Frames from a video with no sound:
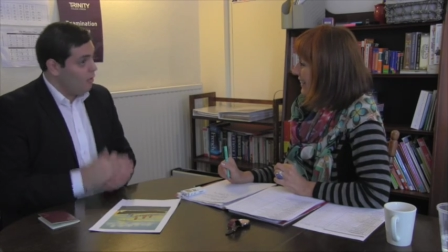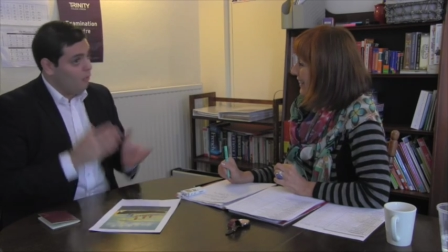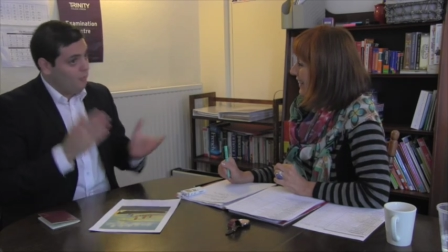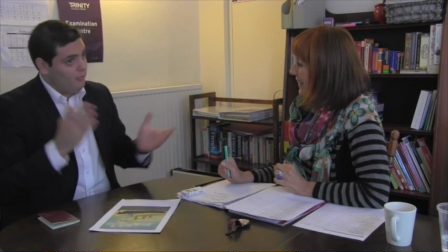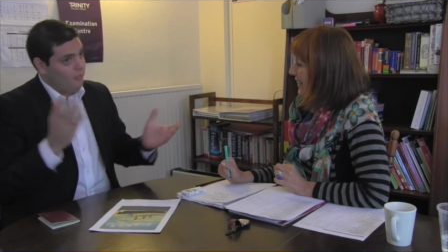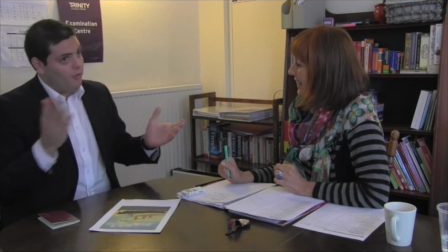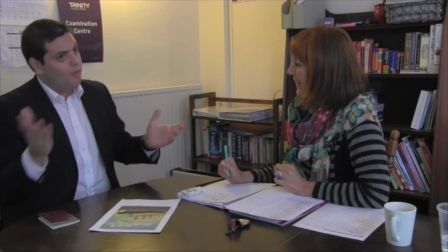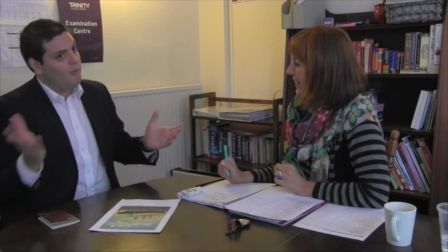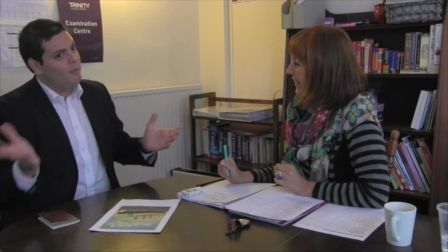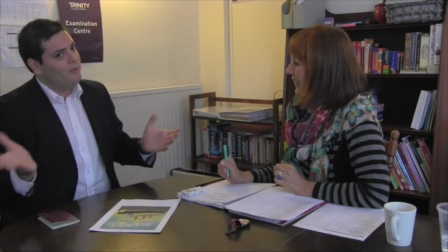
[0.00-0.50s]
Oh,
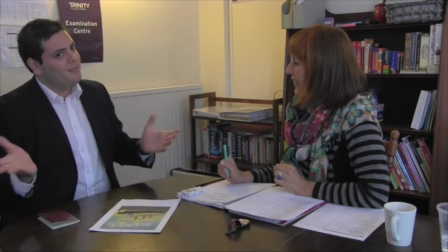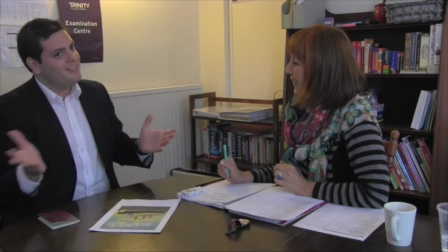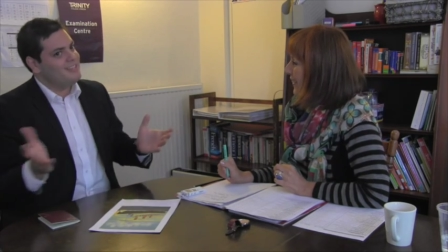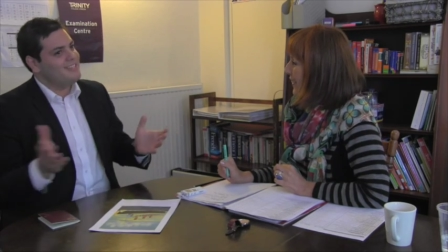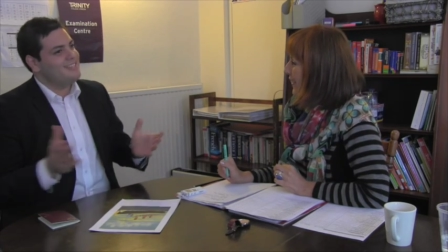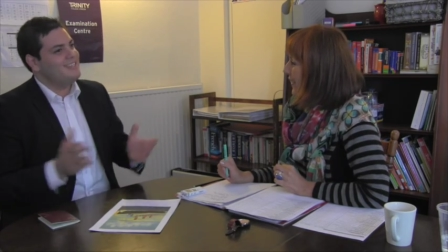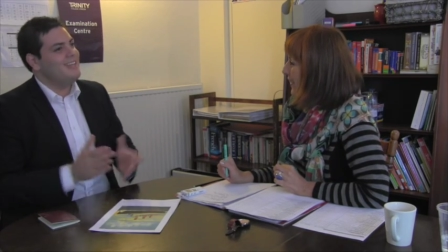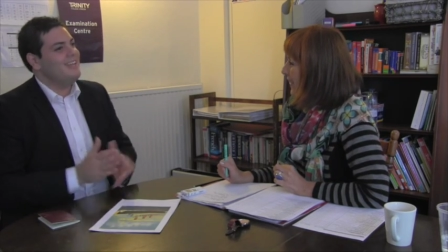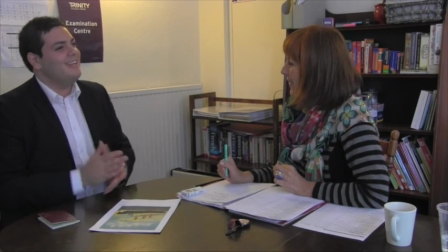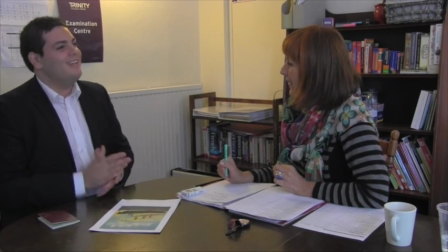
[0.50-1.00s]
not on the
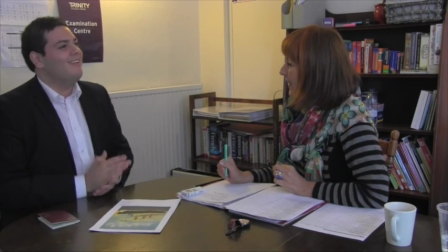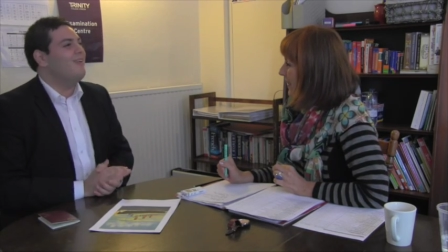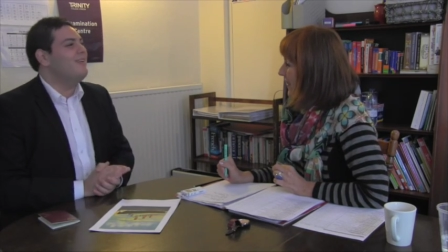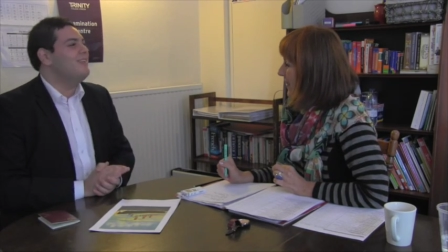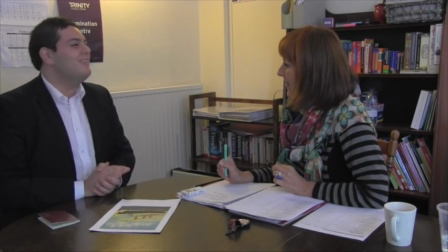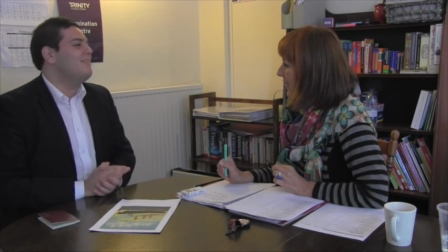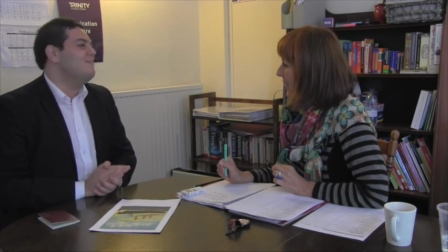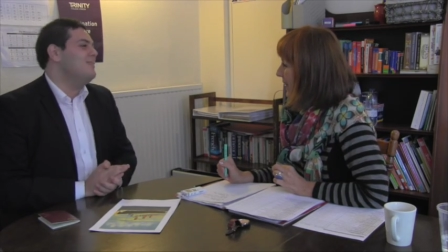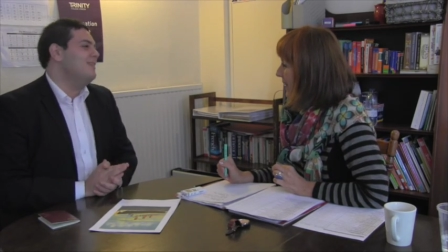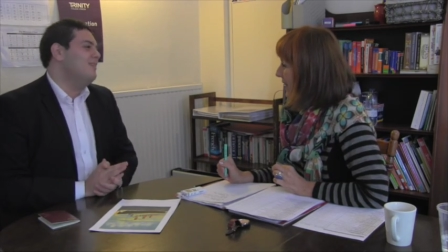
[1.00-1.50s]
sea, not
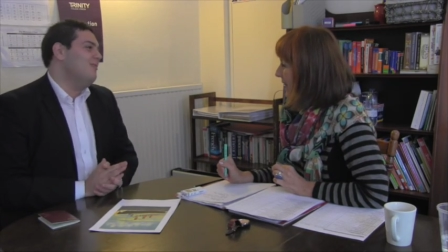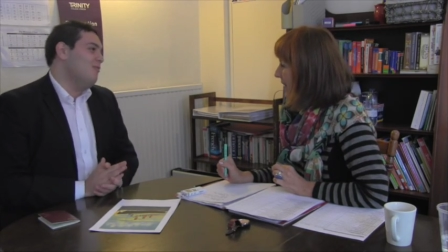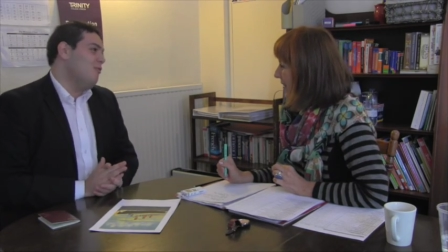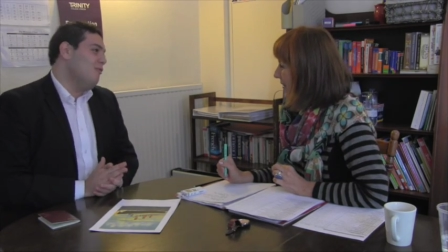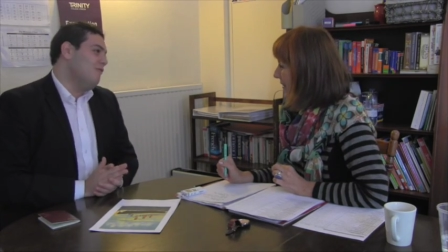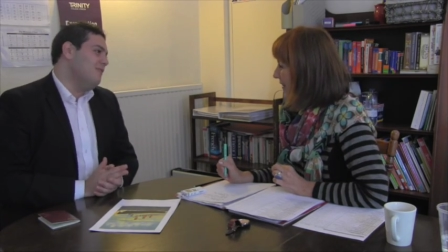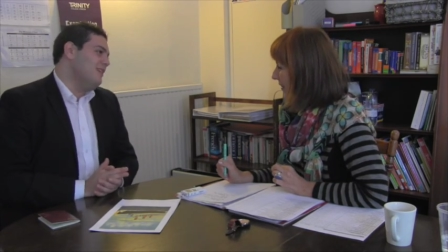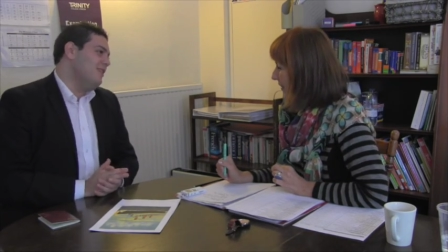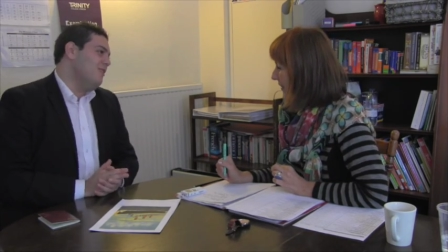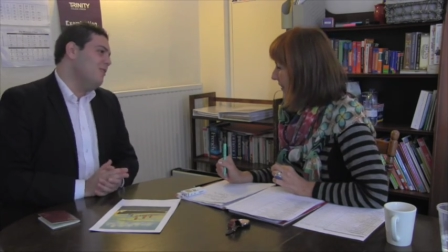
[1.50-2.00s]
in the
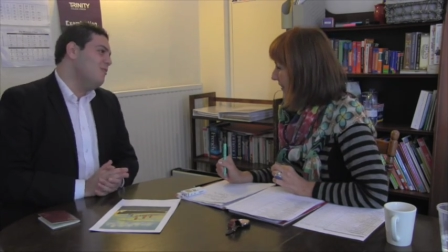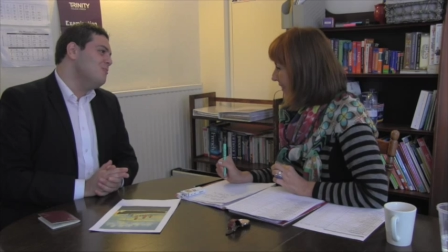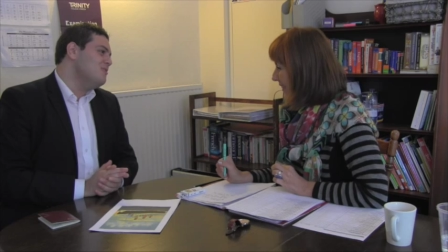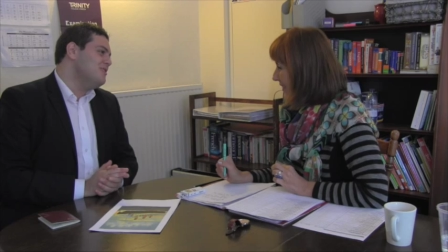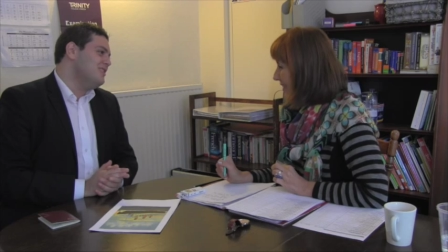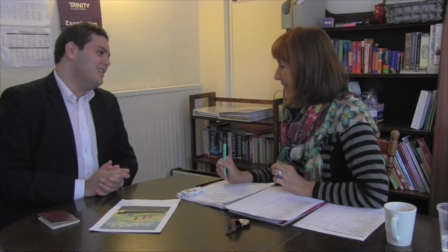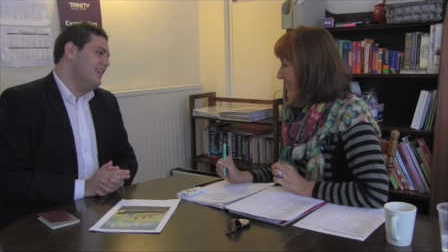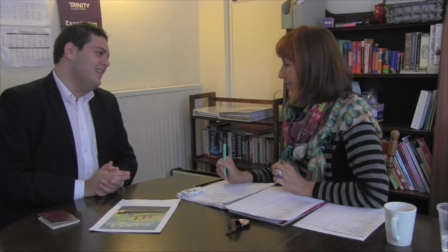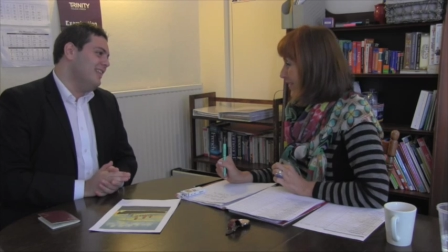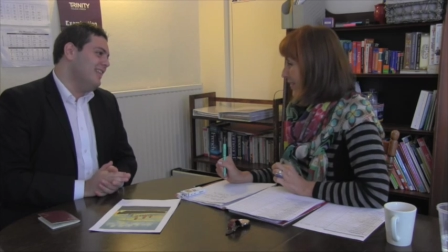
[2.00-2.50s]
middle of the
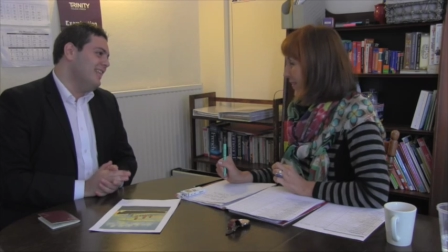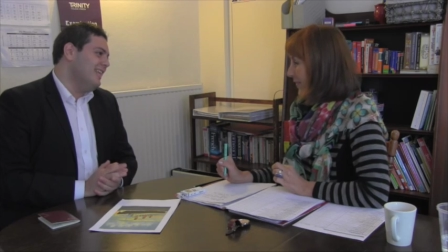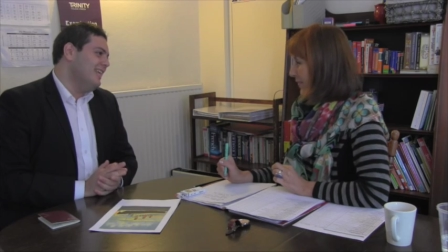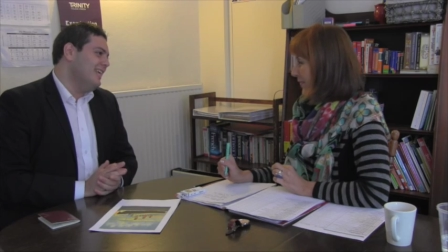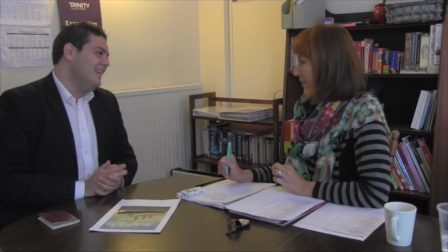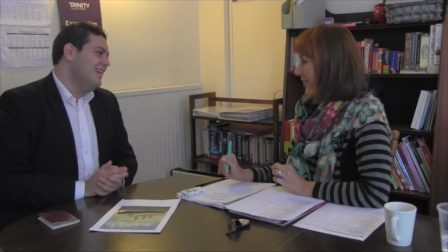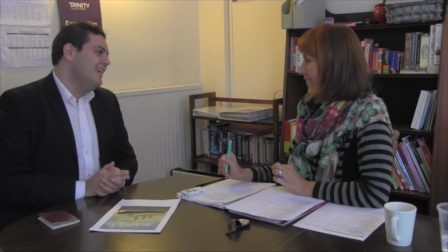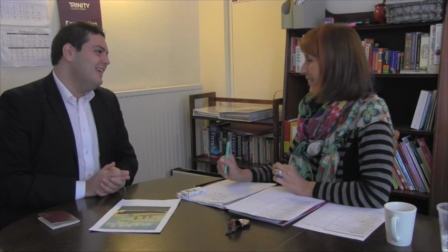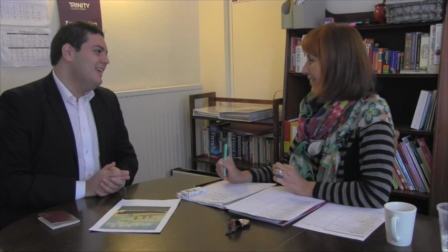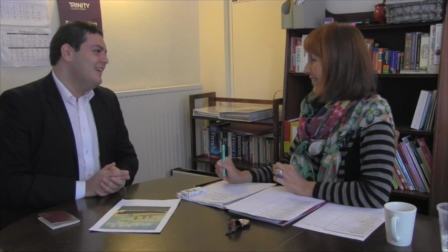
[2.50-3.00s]
ocean. No.